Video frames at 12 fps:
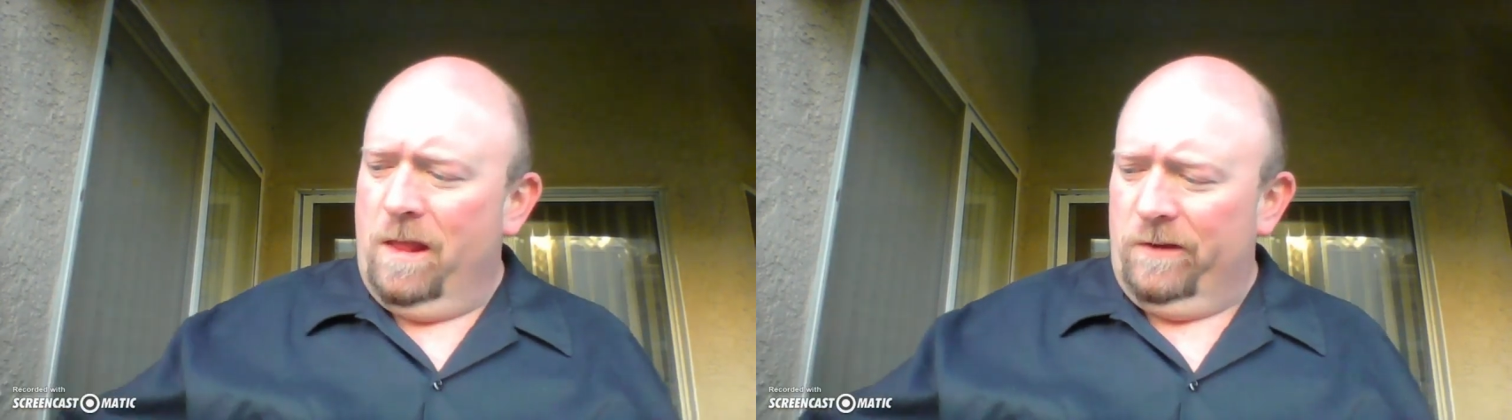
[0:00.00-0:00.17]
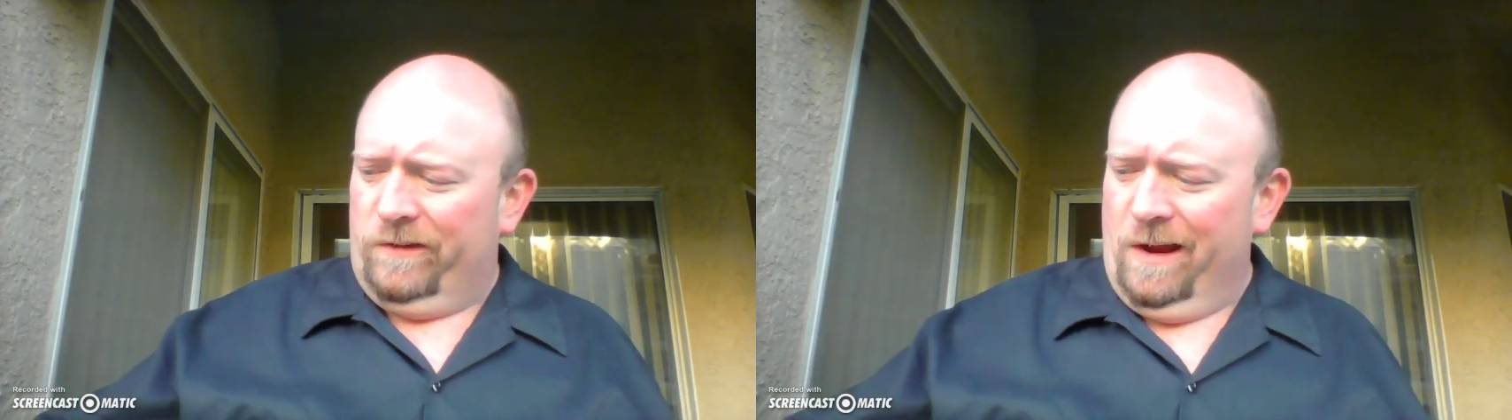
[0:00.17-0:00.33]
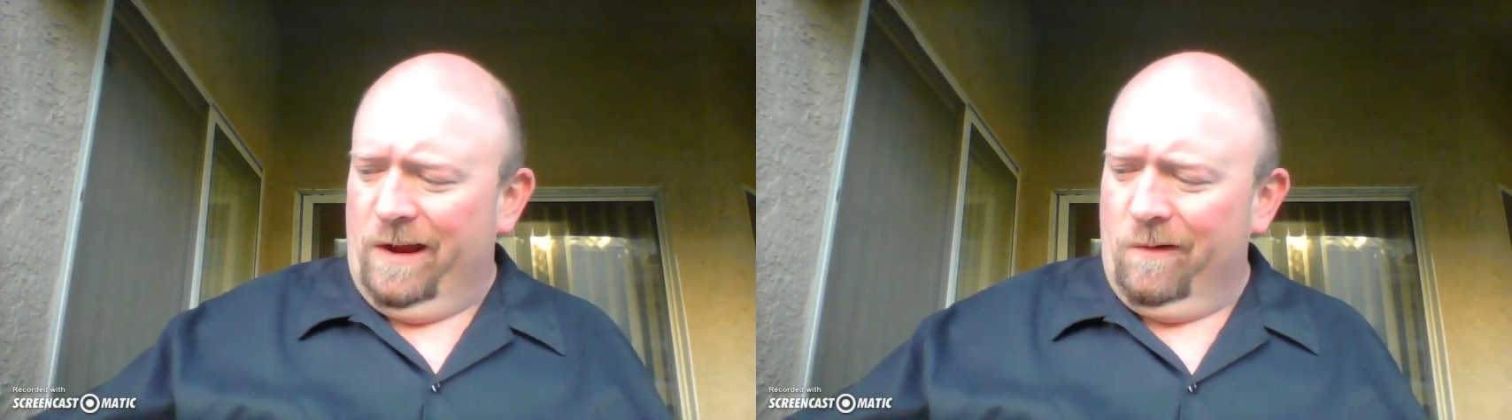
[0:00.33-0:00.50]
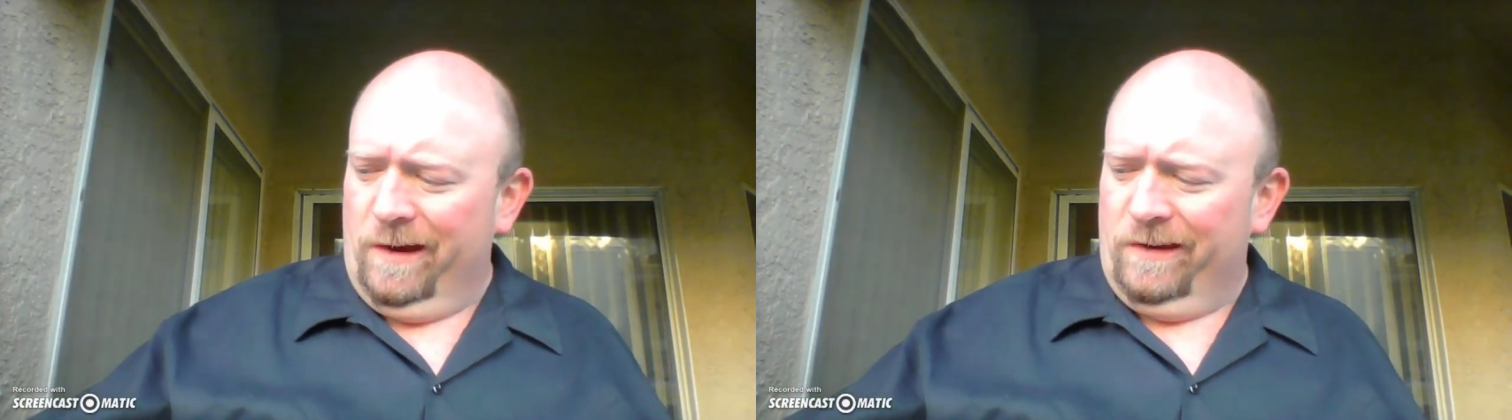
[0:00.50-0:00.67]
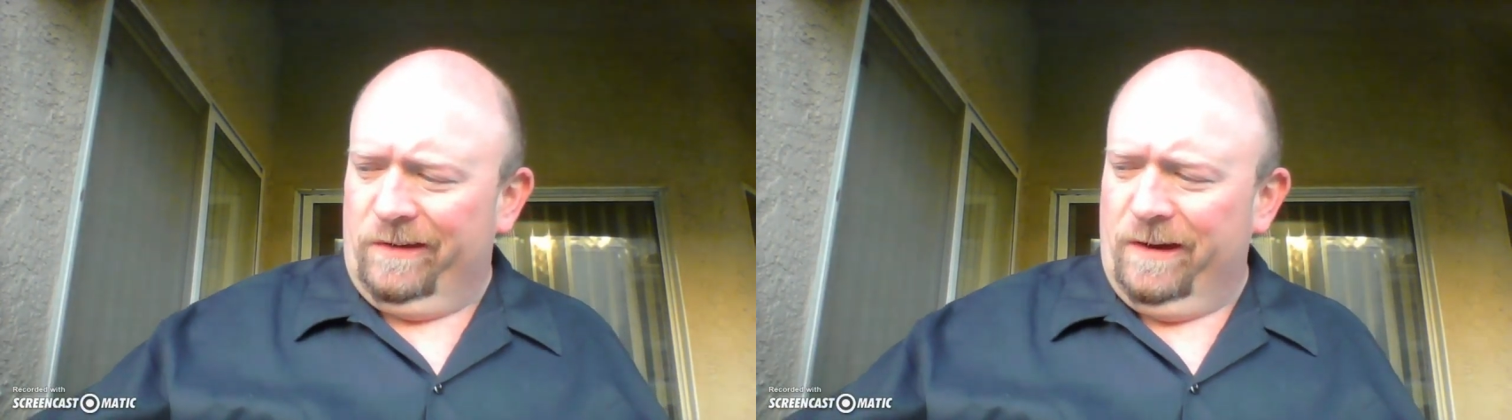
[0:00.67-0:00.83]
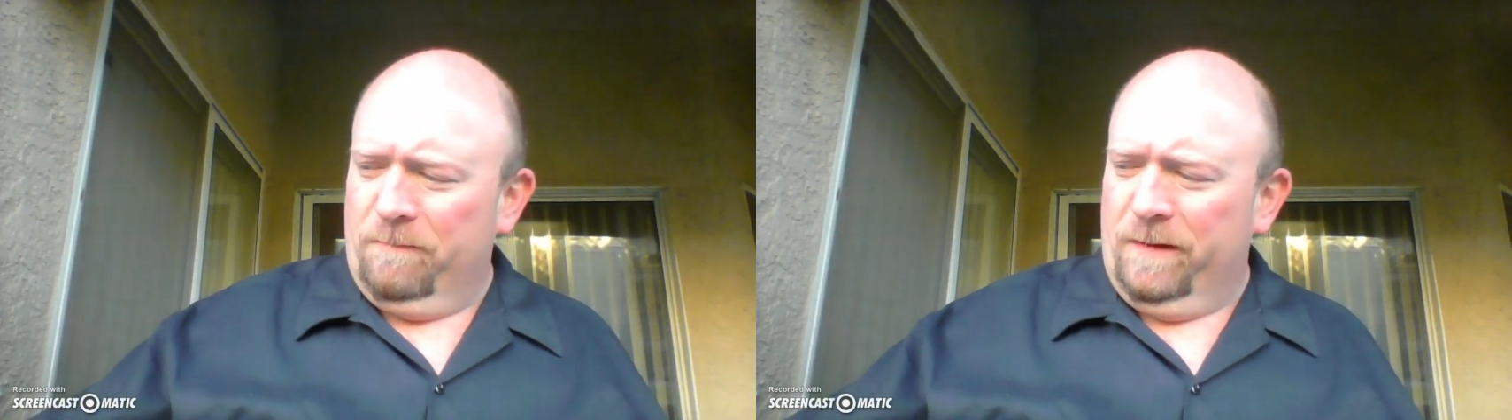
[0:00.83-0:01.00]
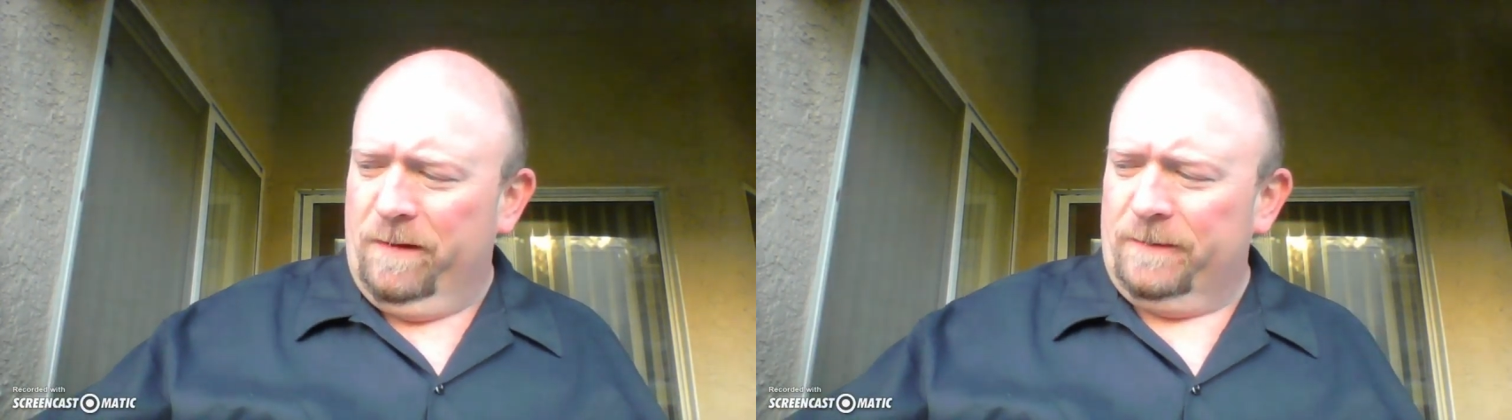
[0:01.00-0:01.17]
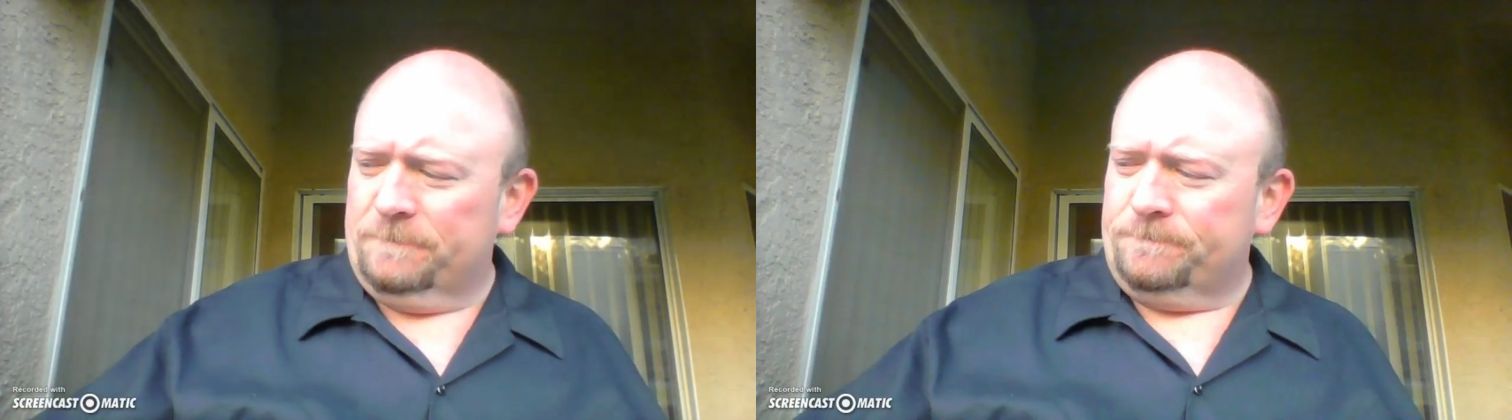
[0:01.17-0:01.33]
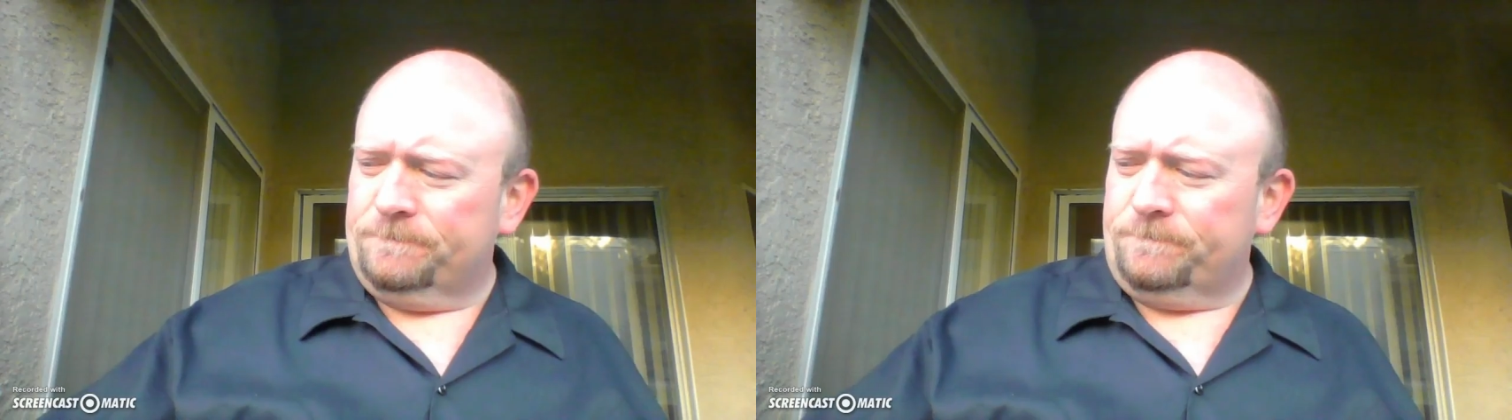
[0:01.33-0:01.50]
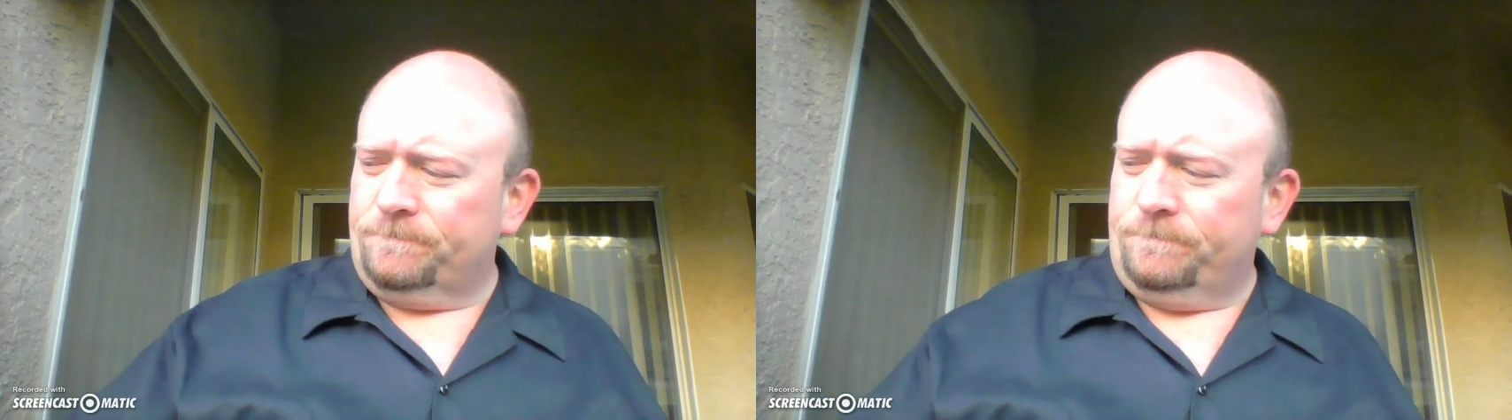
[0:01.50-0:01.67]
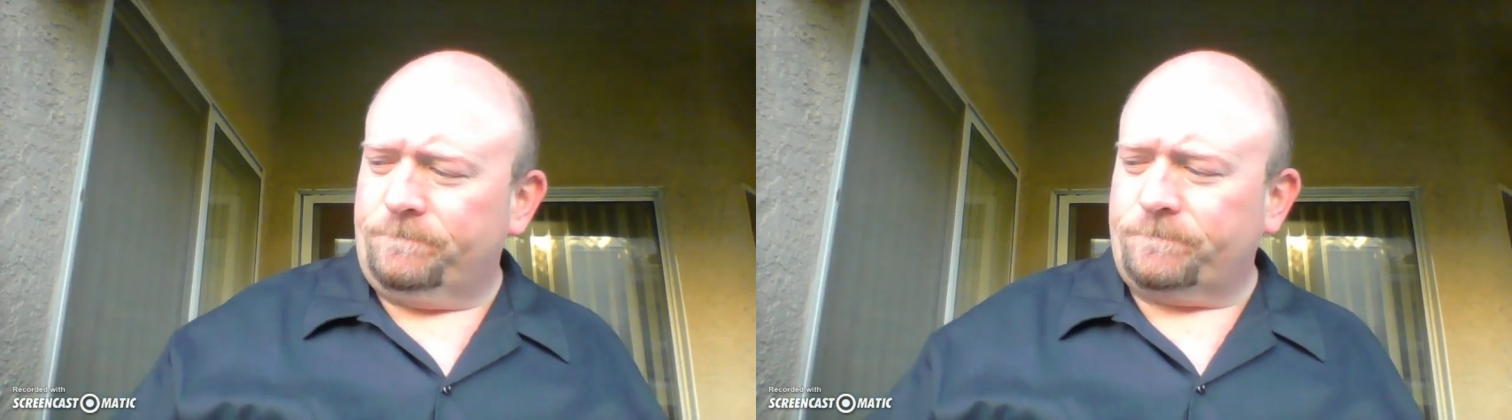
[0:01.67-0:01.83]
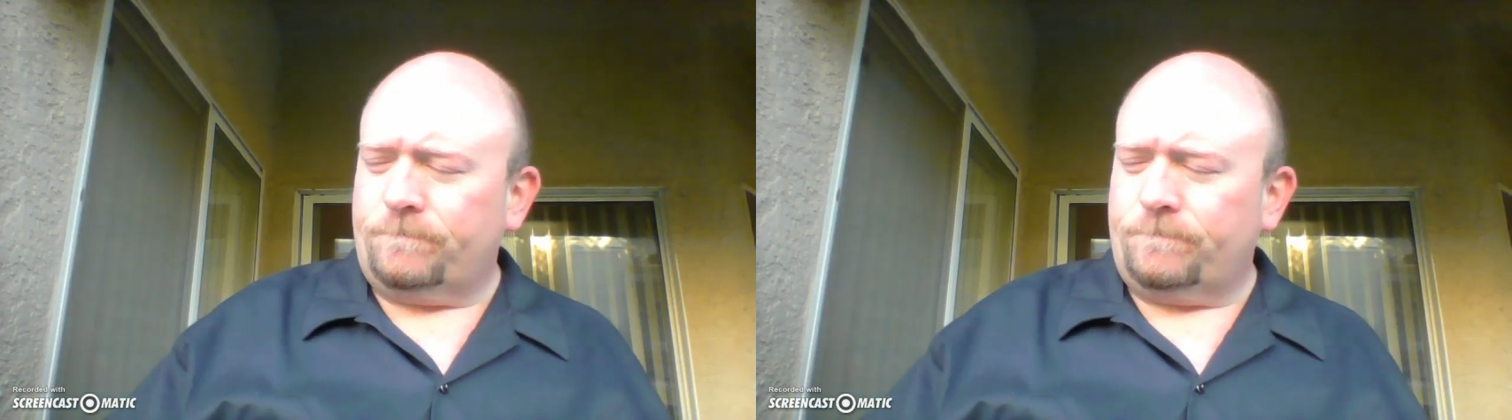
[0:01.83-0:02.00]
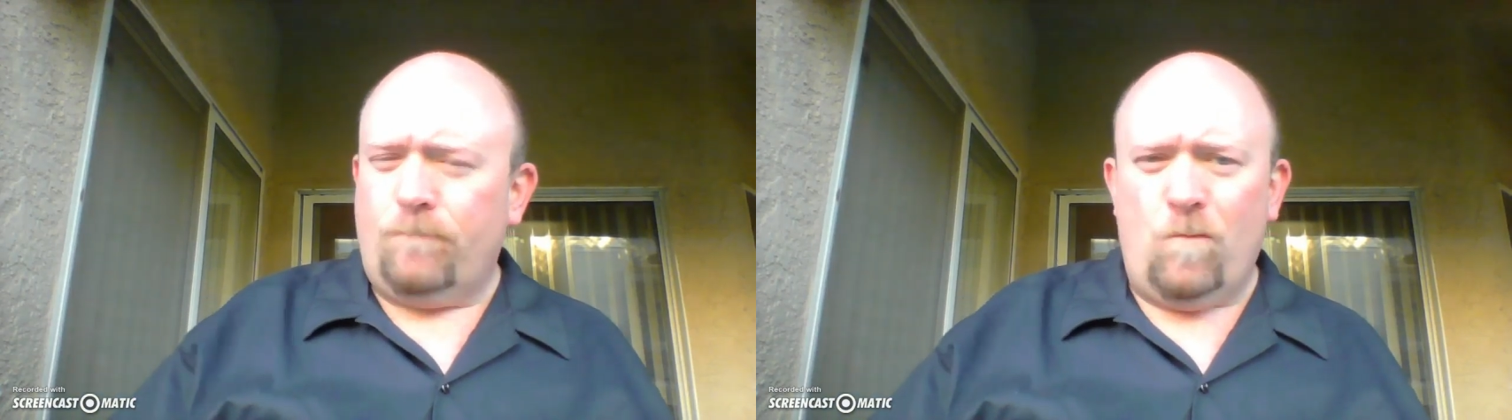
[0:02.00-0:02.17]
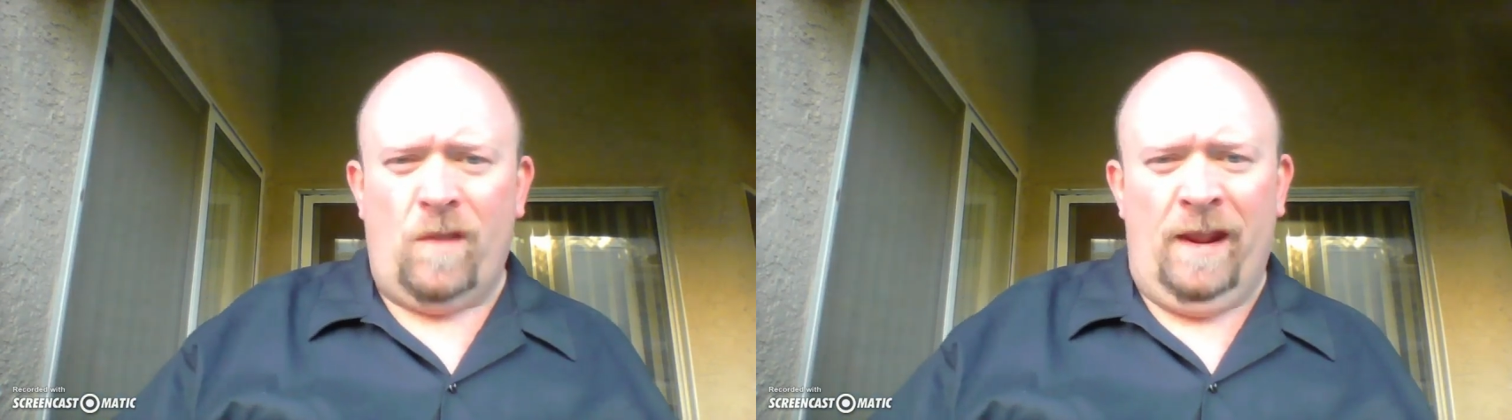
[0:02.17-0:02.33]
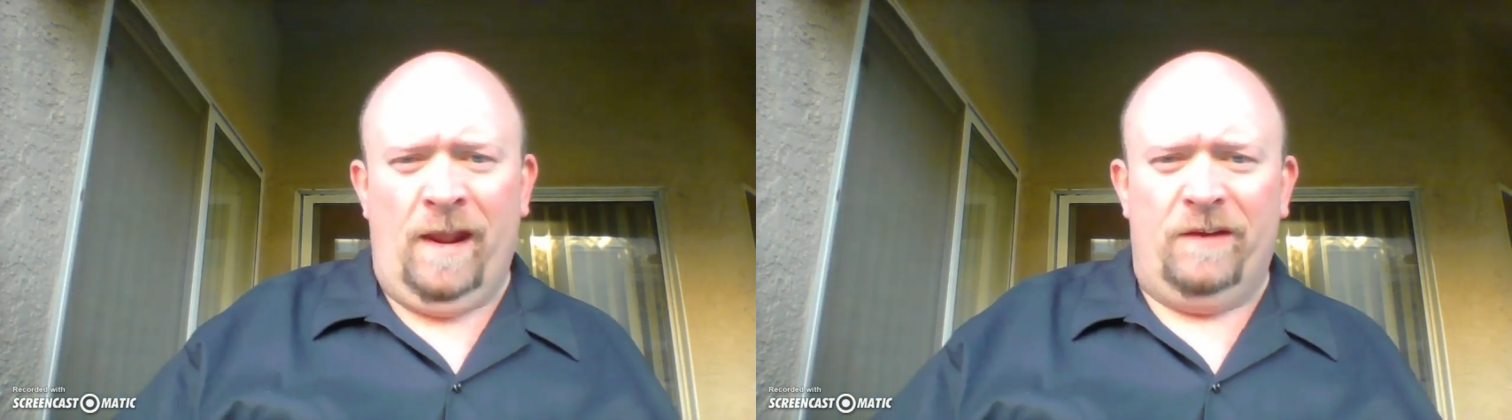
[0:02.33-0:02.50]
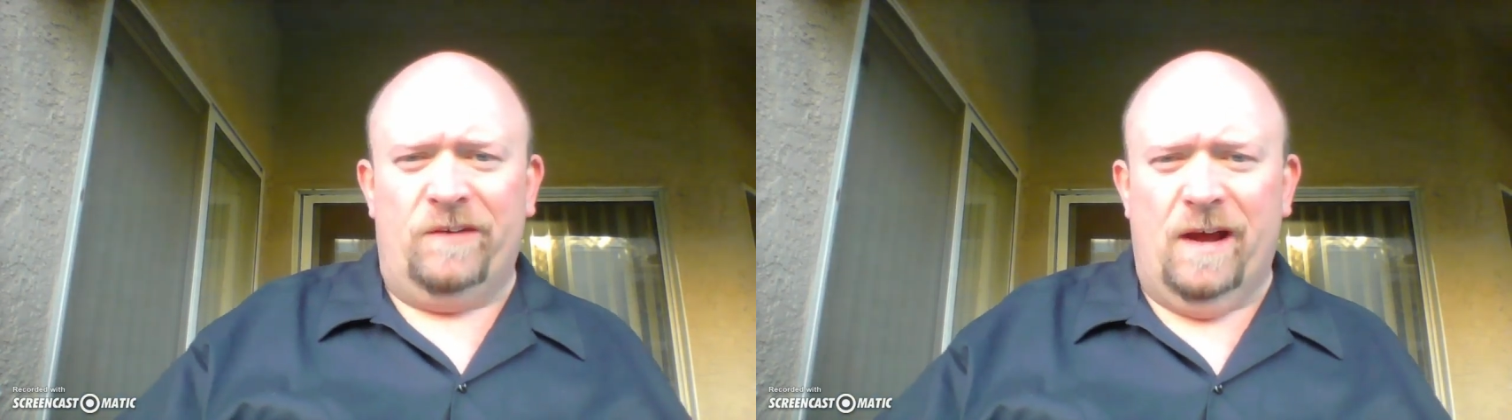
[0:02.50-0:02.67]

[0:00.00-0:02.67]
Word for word: The sour is there, but it's